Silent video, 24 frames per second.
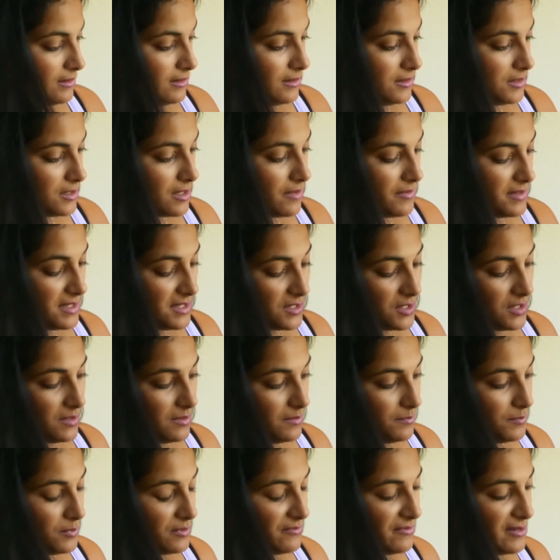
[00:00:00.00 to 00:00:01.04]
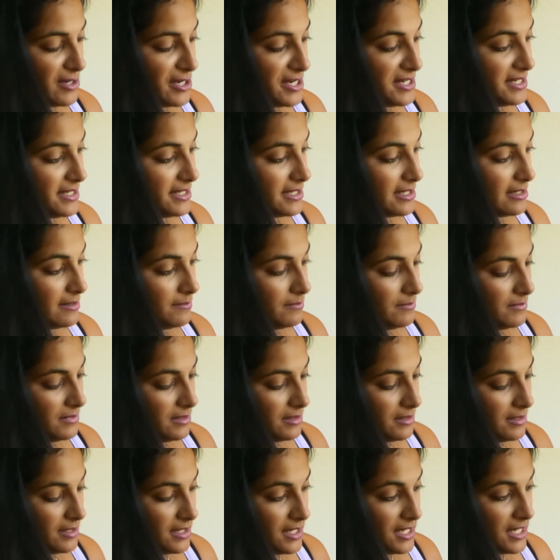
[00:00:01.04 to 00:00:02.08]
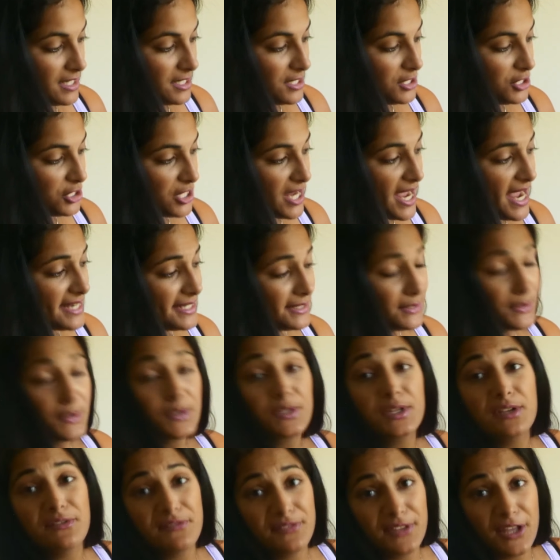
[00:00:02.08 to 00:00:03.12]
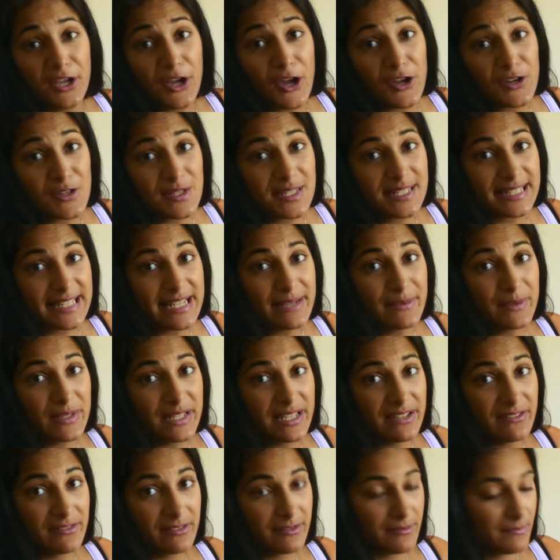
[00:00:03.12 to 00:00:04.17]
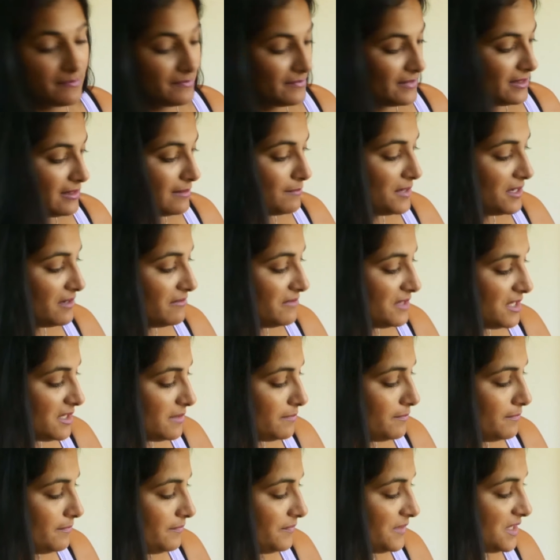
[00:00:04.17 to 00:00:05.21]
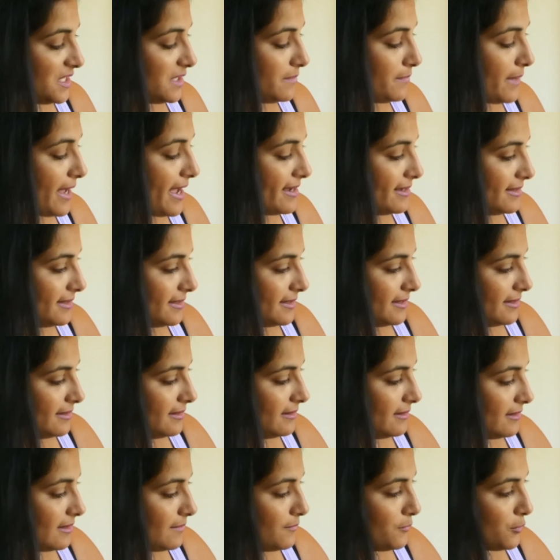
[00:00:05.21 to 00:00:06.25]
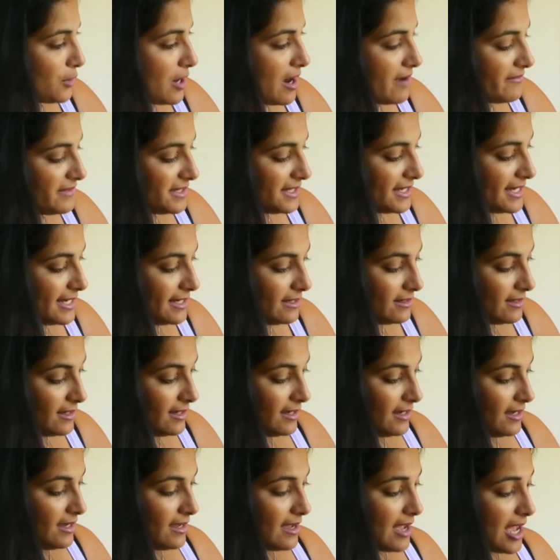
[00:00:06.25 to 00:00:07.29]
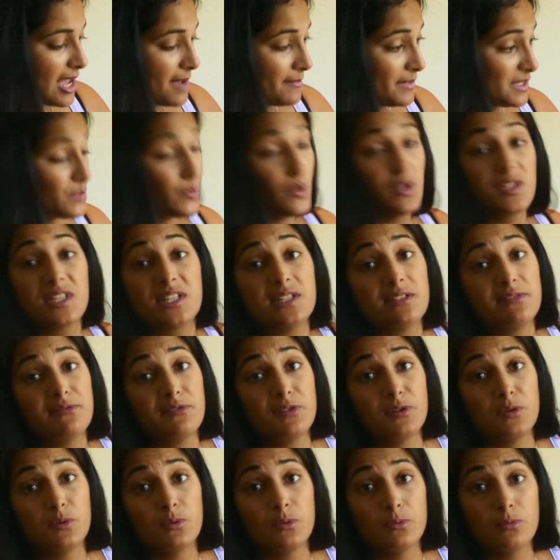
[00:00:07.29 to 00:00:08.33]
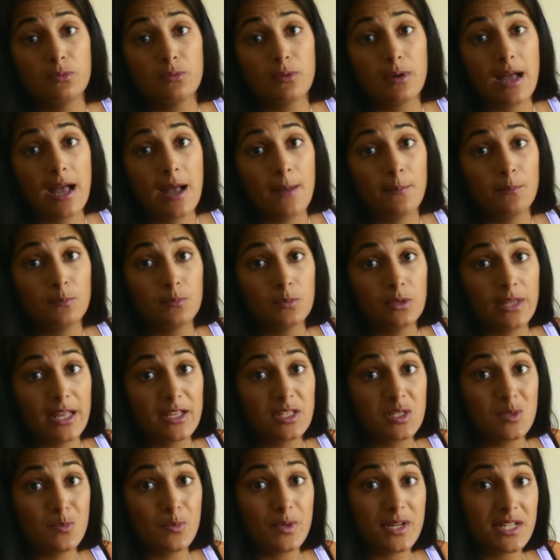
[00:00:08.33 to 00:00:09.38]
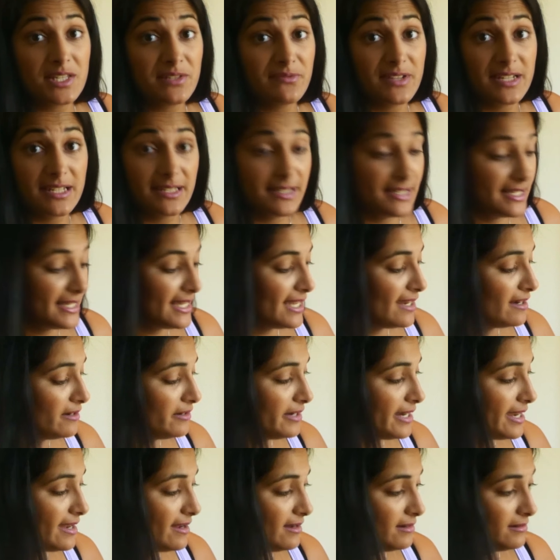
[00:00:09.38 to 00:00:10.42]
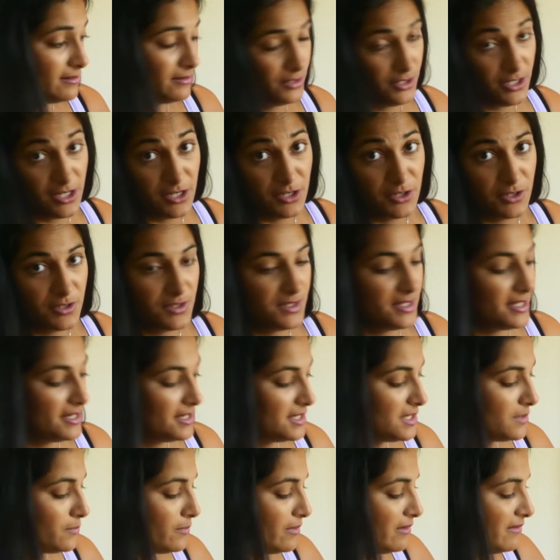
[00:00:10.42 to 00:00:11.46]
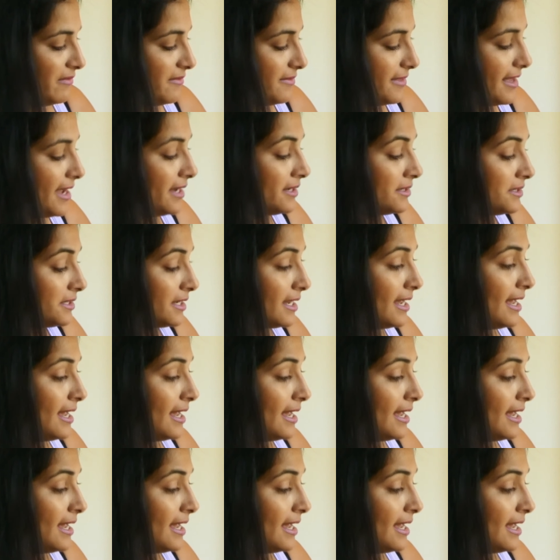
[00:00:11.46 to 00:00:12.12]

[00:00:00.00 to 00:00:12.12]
so this is to provide some shade, and also if they go to sleep you give them a bit of space and privacy, as well as if you like to breastfeed in the carrier you can use that as well for that.